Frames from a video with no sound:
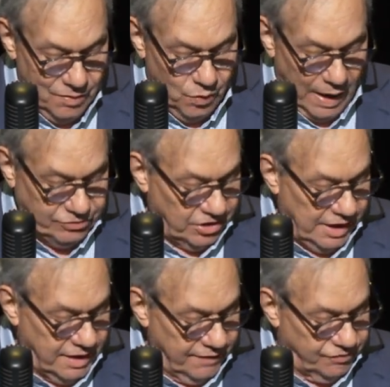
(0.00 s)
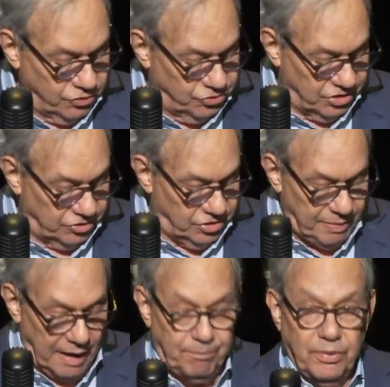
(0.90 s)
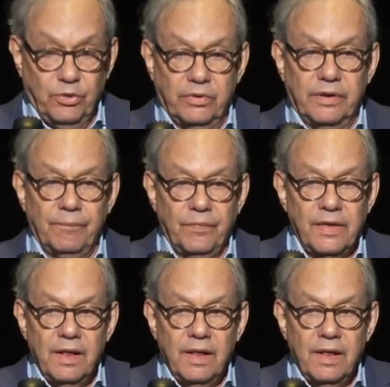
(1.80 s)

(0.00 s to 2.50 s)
why should I give two shits about Putin?